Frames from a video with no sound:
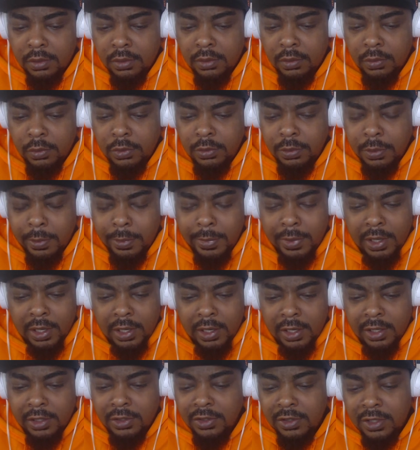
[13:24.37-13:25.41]
what's my man
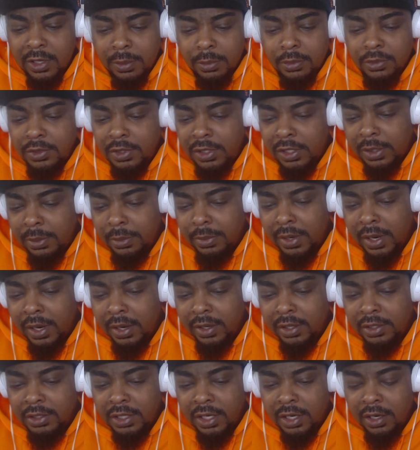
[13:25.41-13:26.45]
name? Stumbles. He coming out
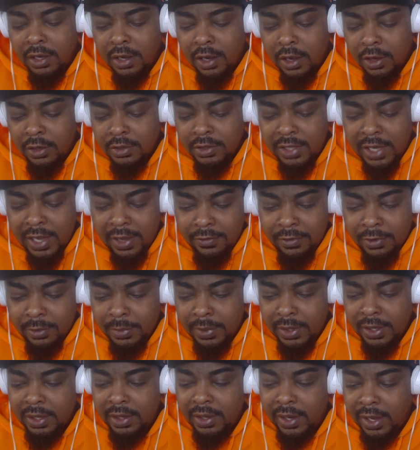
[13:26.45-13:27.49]
there trying to cause havoc, man.